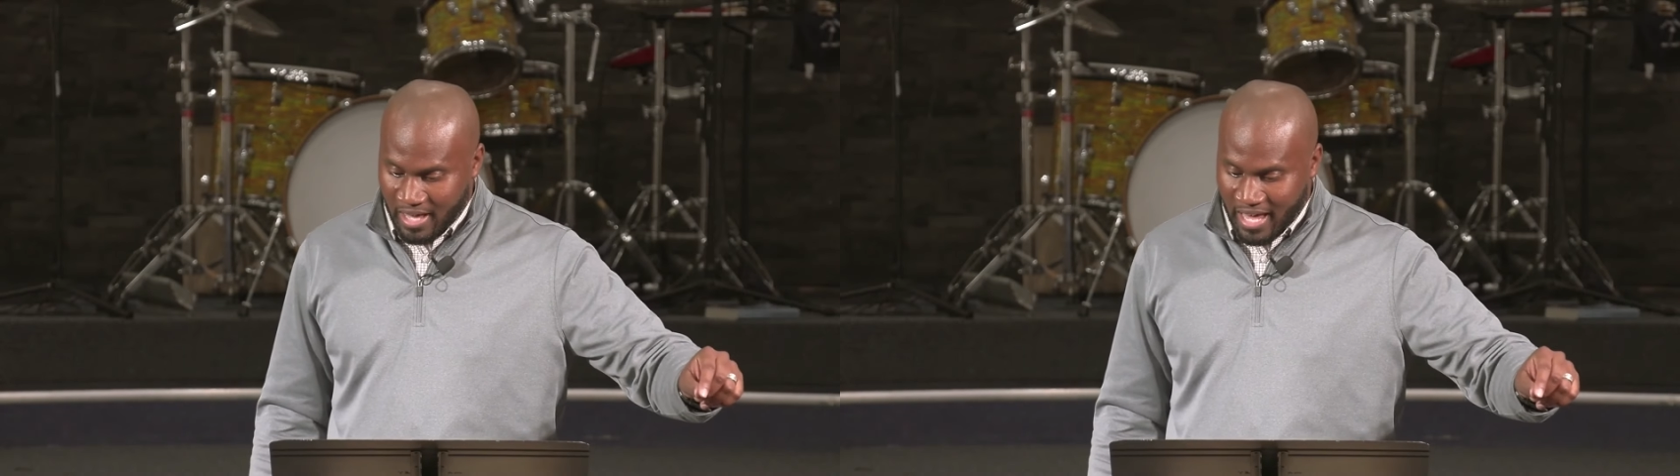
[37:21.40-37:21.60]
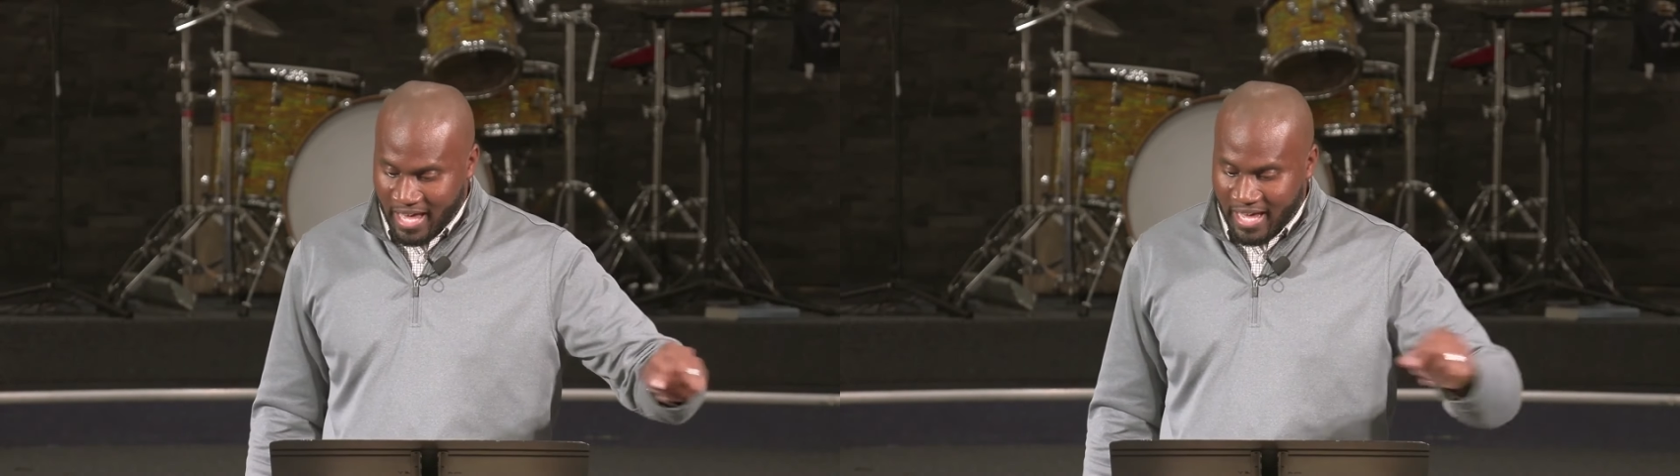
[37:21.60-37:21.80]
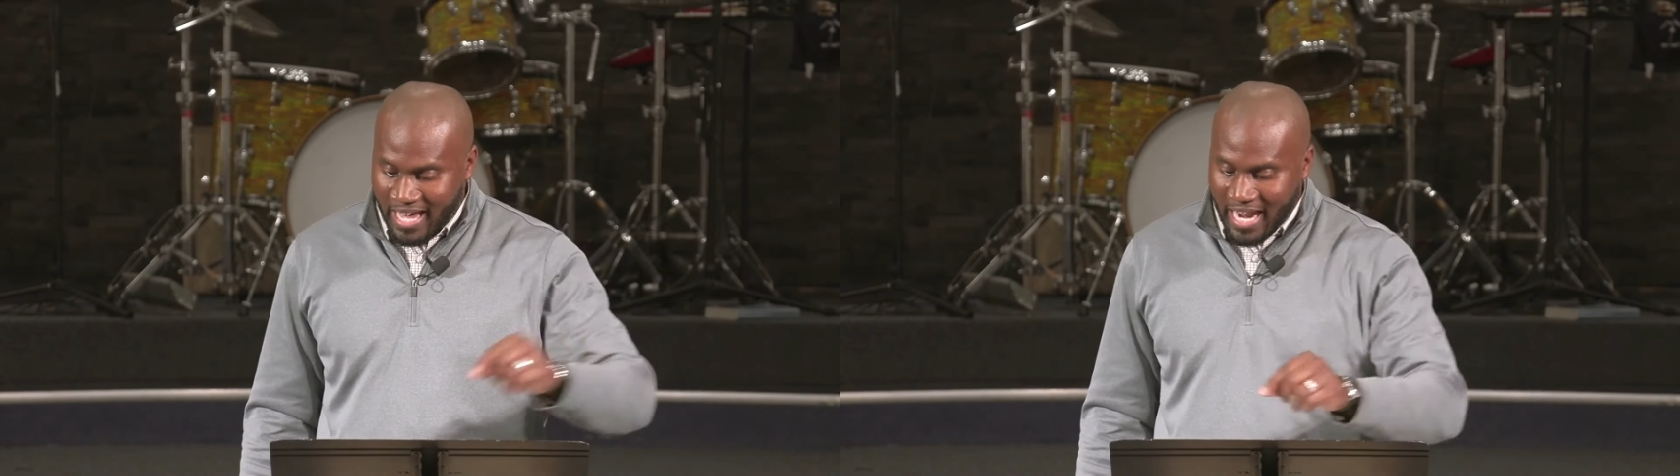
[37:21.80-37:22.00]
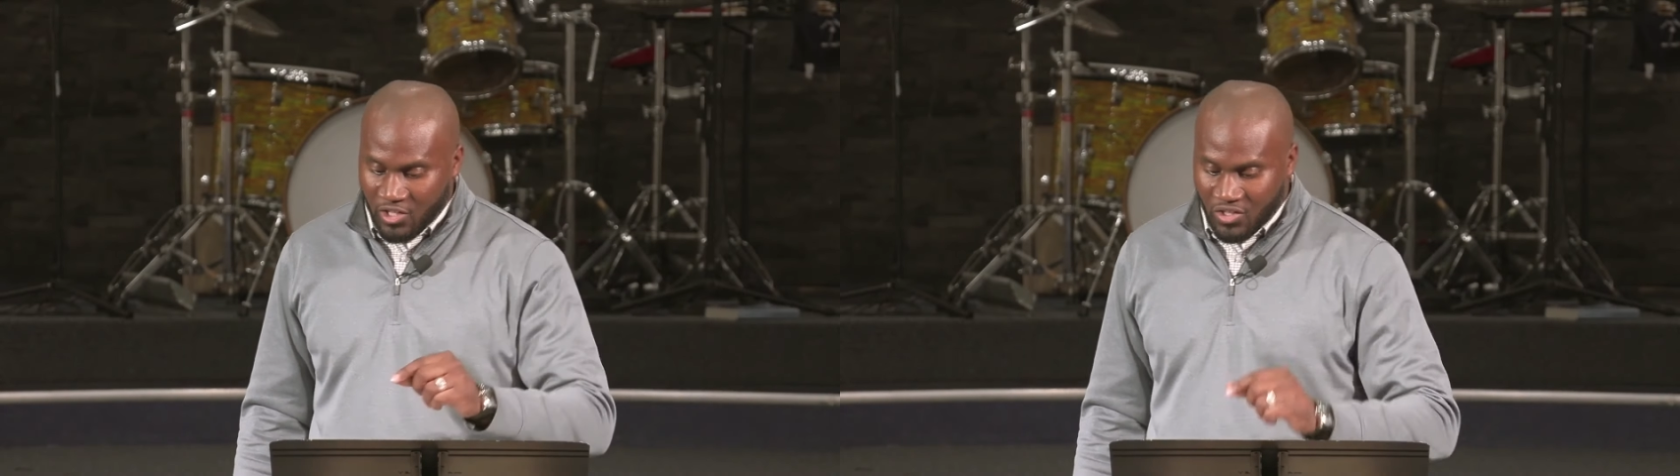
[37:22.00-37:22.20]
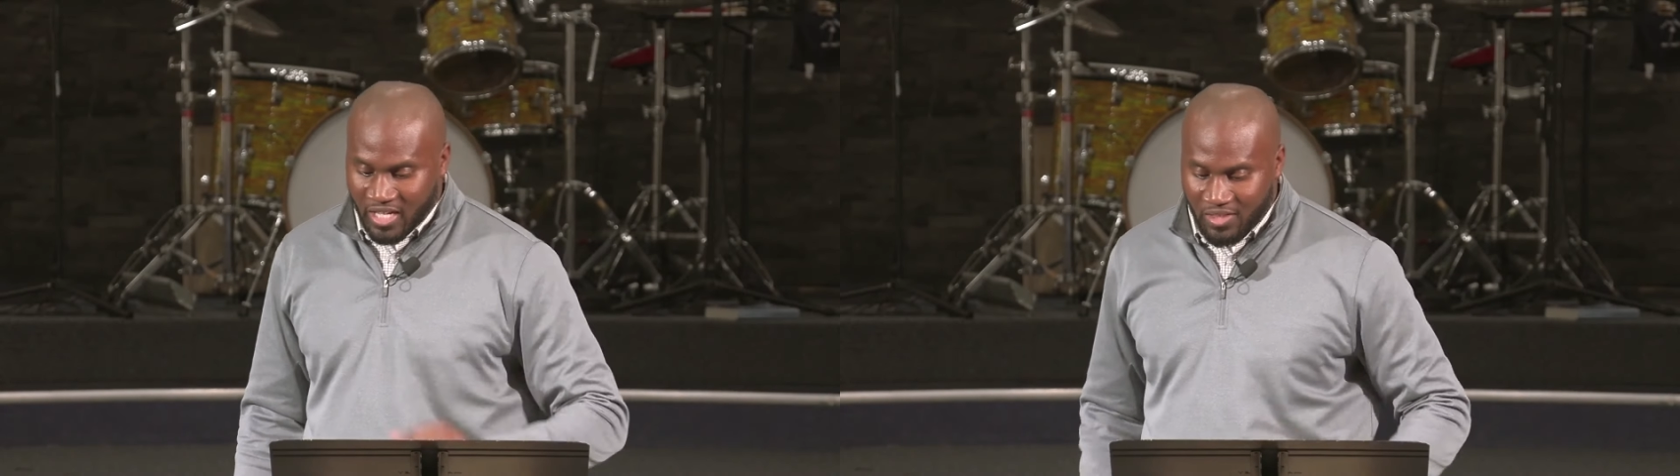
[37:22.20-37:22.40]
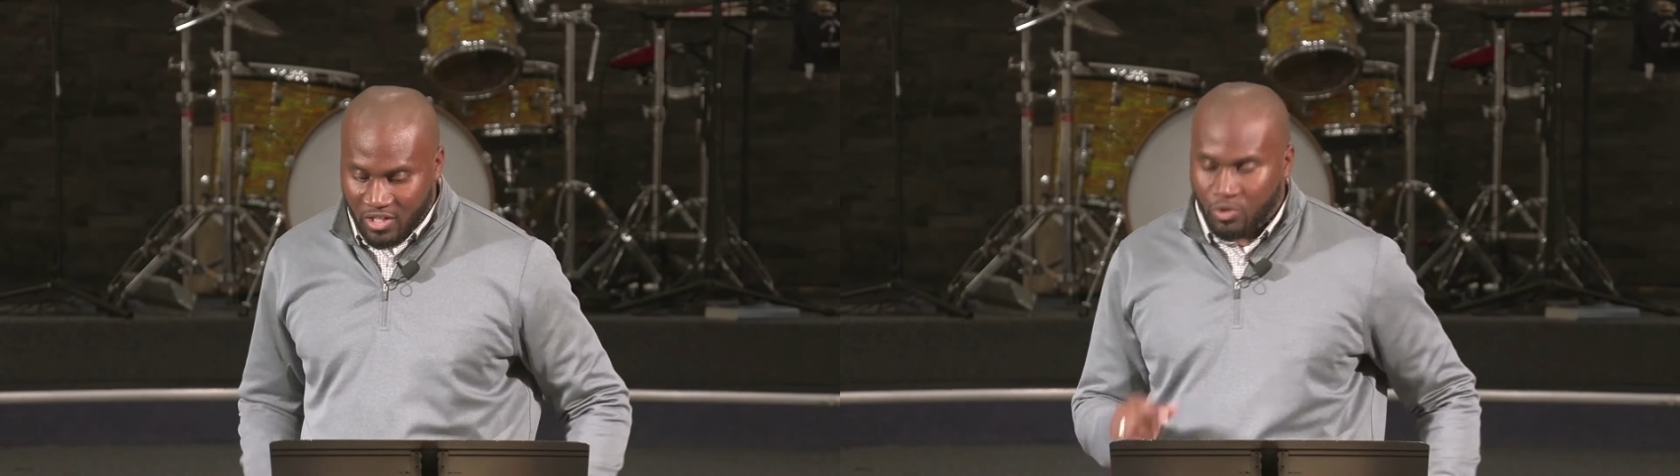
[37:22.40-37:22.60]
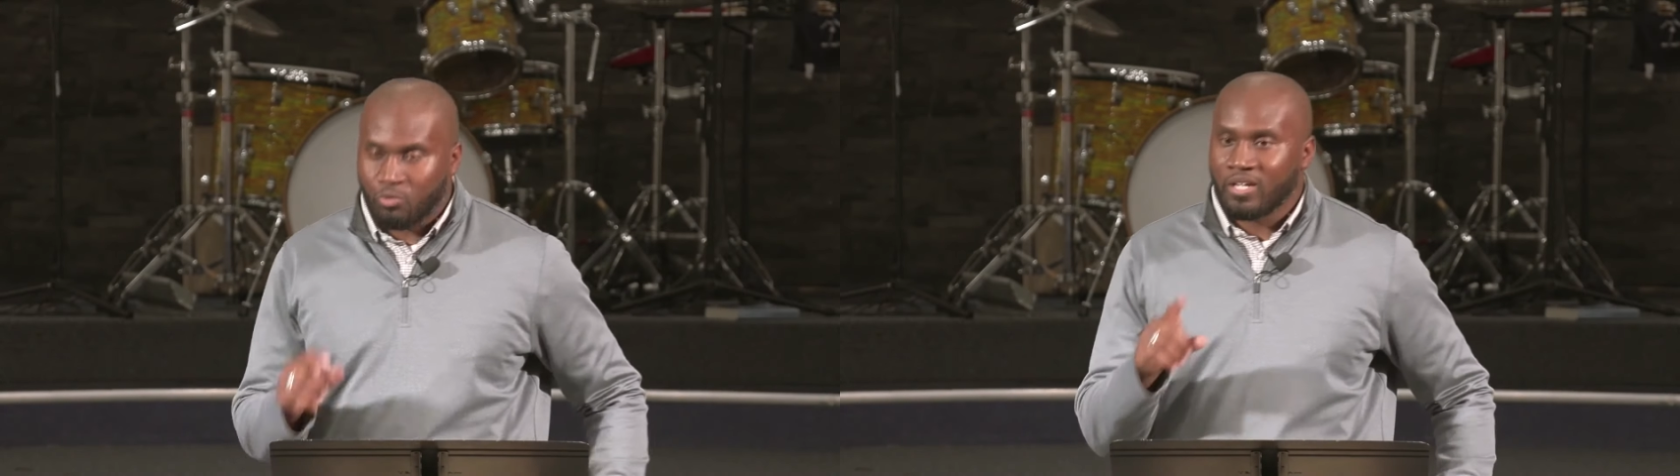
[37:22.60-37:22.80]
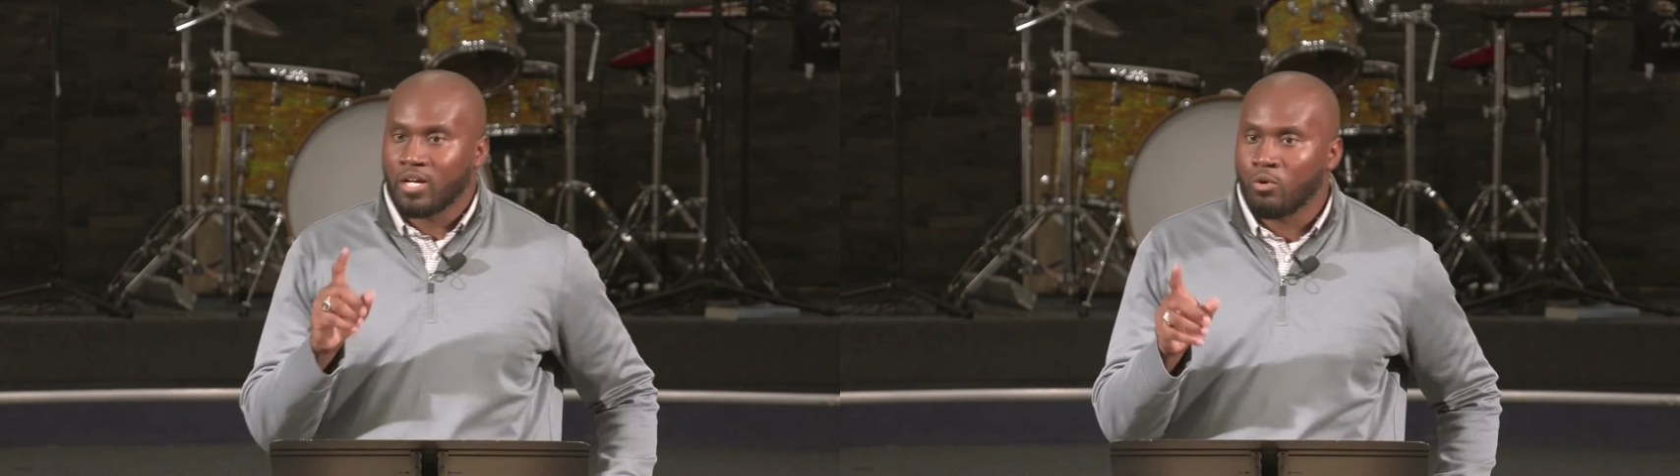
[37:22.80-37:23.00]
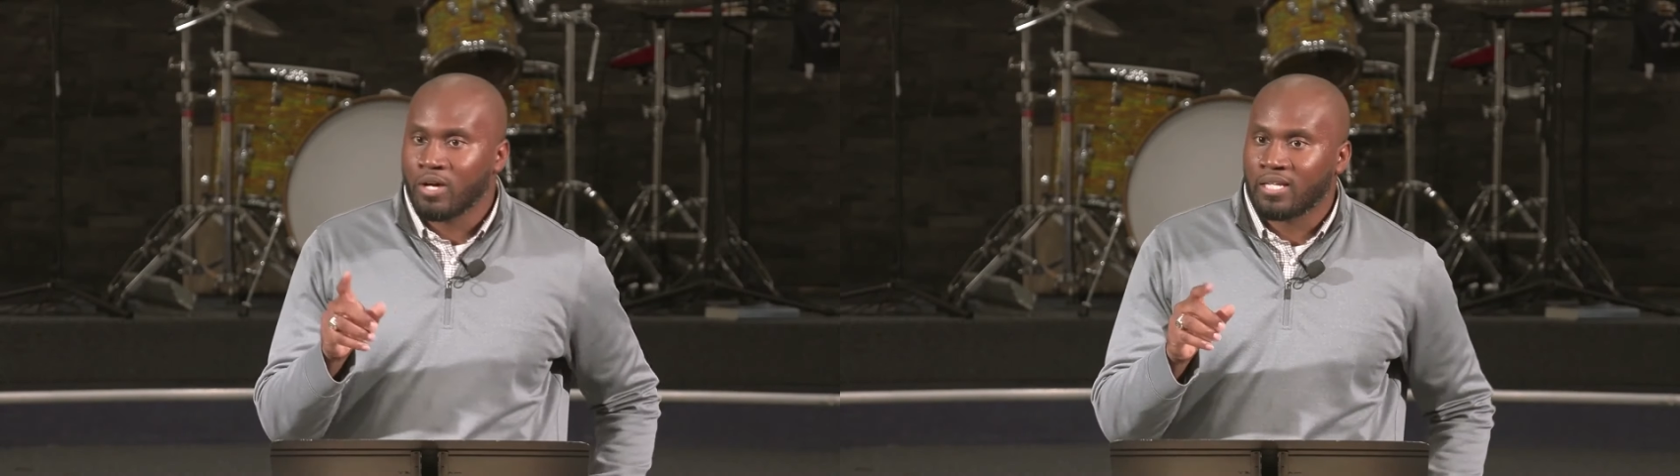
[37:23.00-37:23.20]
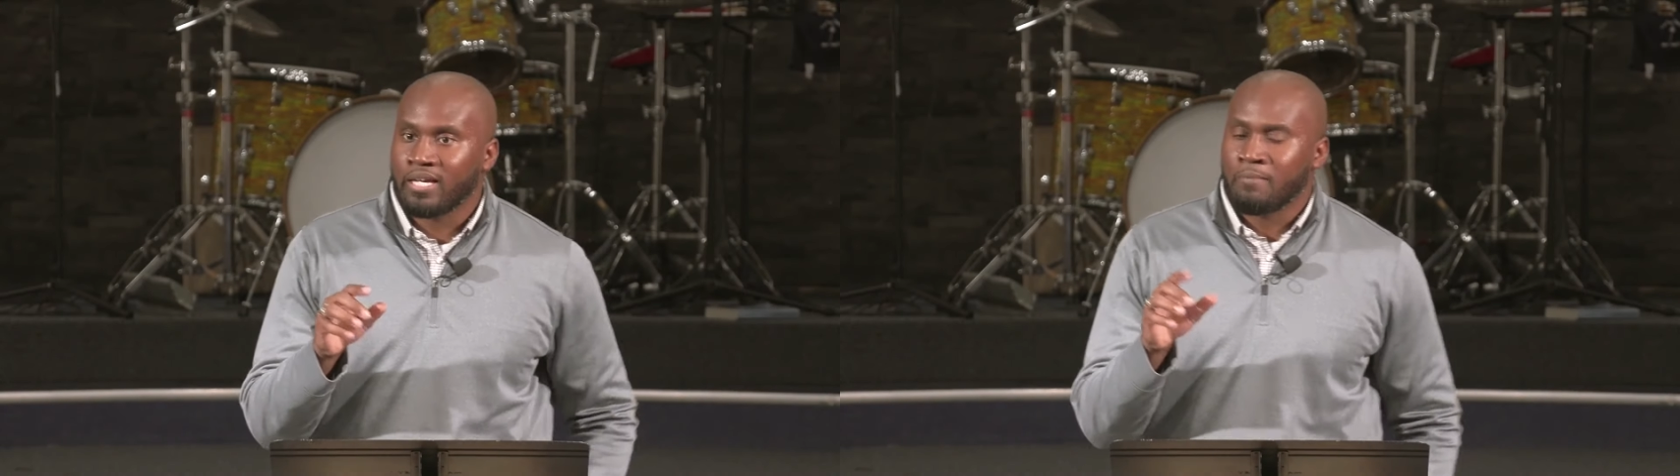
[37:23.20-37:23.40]
And can I just say this really
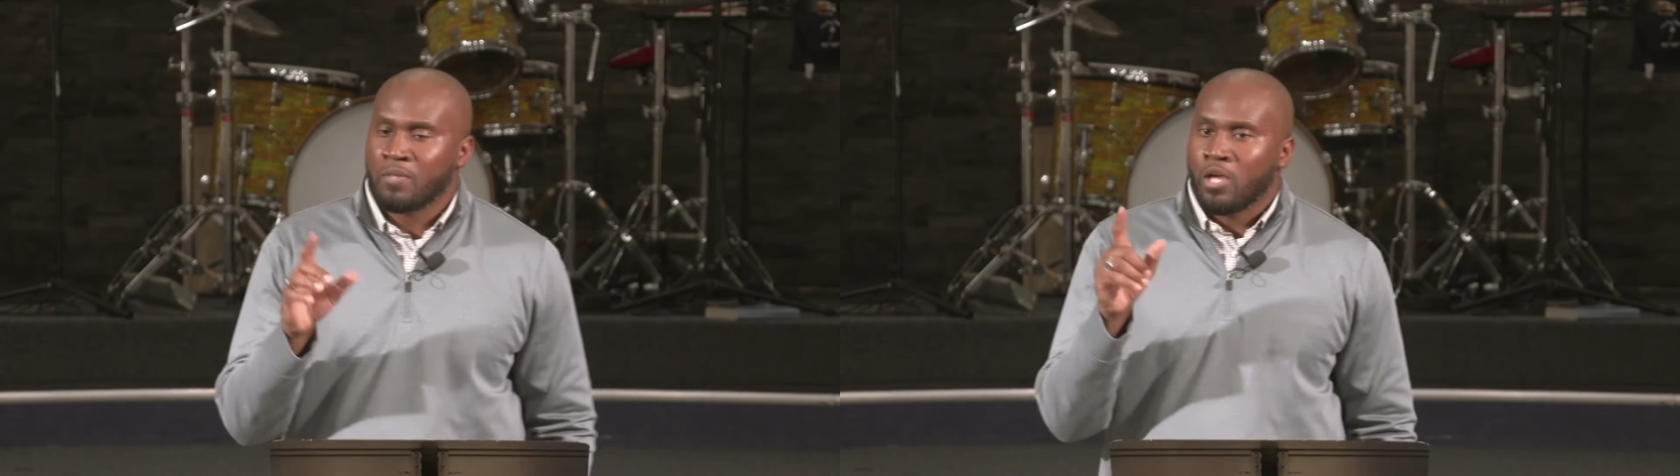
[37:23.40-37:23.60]
quickly?